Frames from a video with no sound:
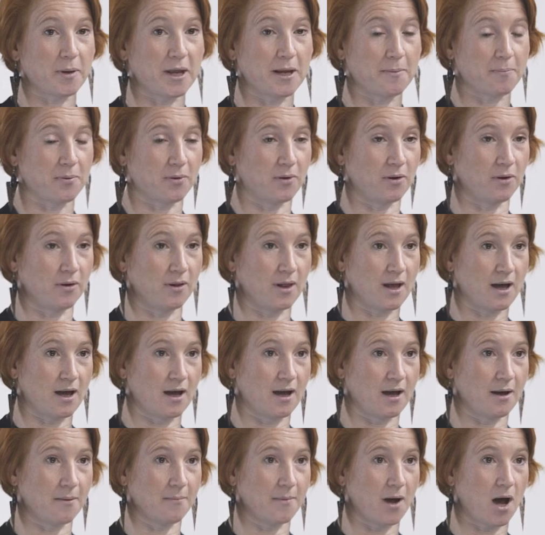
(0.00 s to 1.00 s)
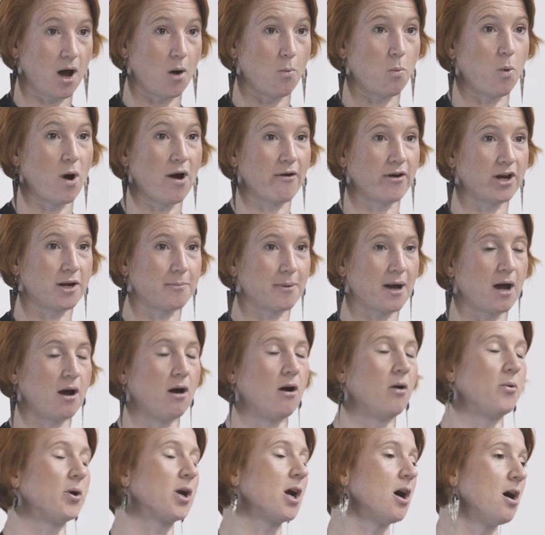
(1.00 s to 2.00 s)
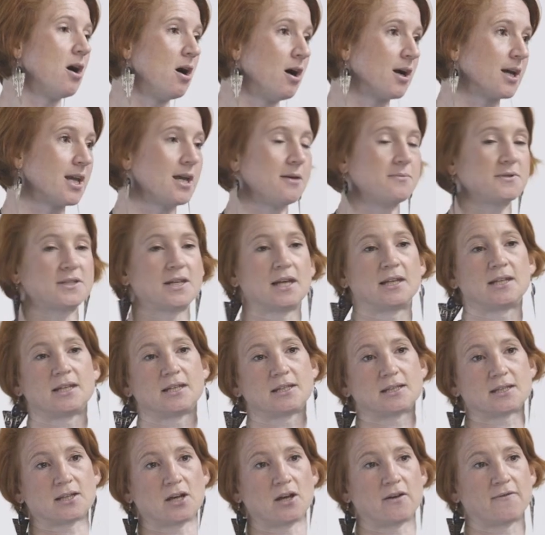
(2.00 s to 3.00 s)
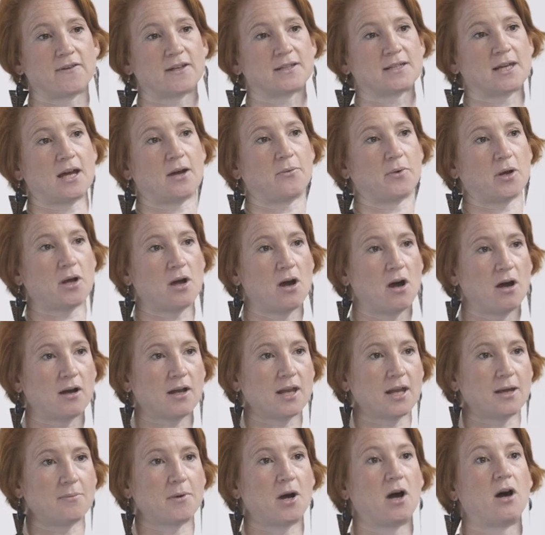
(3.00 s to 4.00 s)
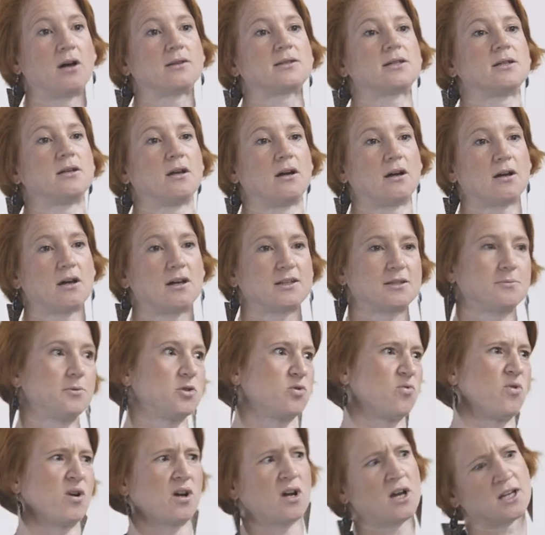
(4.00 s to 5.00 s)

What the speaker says: people are worried about, we can't keep sending surveys out, we can't keep asking our customers, or our